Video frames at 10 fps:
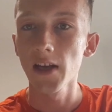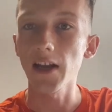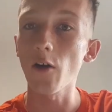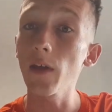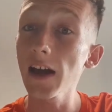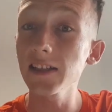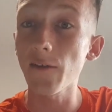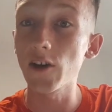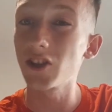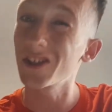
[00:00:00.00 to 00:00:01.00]
Now, their
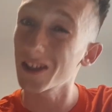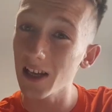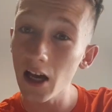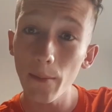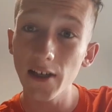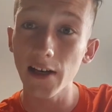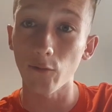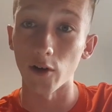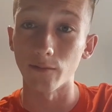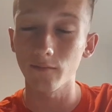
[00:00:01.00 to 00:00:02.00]
definition is a little bit
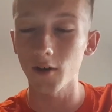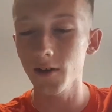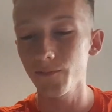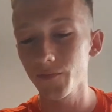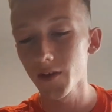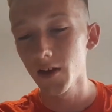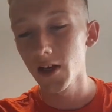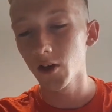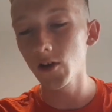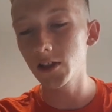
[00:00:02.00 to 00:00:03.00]
different, right?
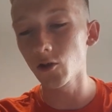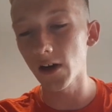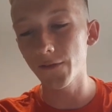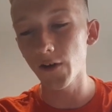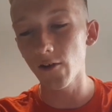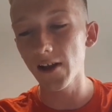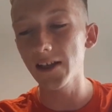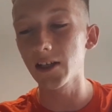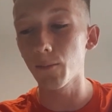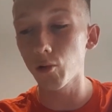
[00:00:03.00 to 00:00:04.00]
Critical race theory
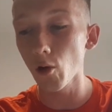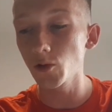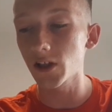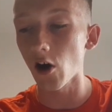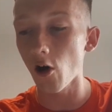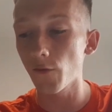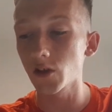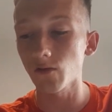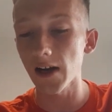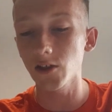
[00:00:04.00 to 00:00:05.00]
is an approach that
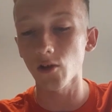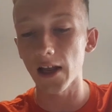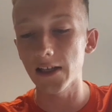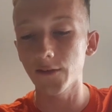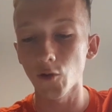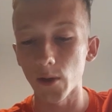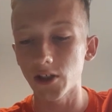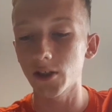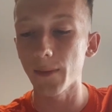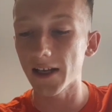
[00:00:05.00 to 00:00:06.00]
offers a radical lens through
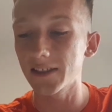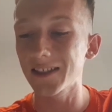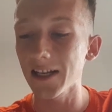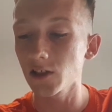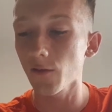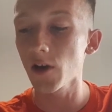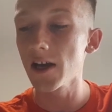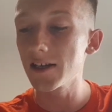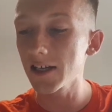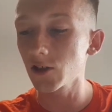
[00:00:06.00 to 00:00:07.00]
which to make sense of,
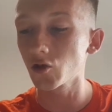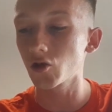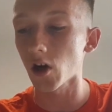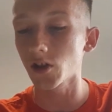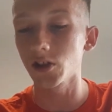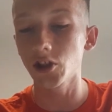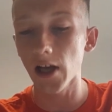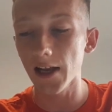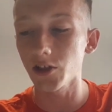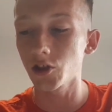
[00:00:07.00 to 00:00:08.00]
deconstruct and
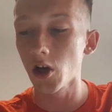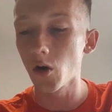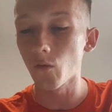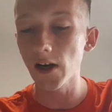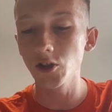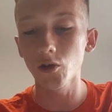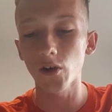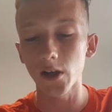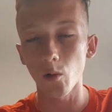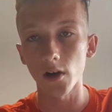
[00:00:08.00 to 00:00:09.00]
challenge
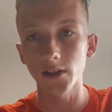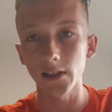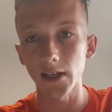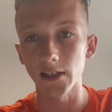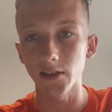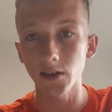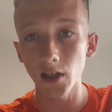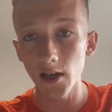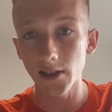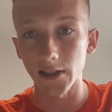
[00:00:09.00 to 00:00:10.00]
racial inequality in
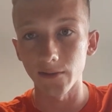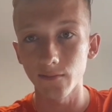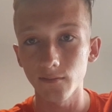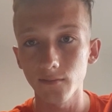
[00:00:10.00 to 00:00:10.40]
society.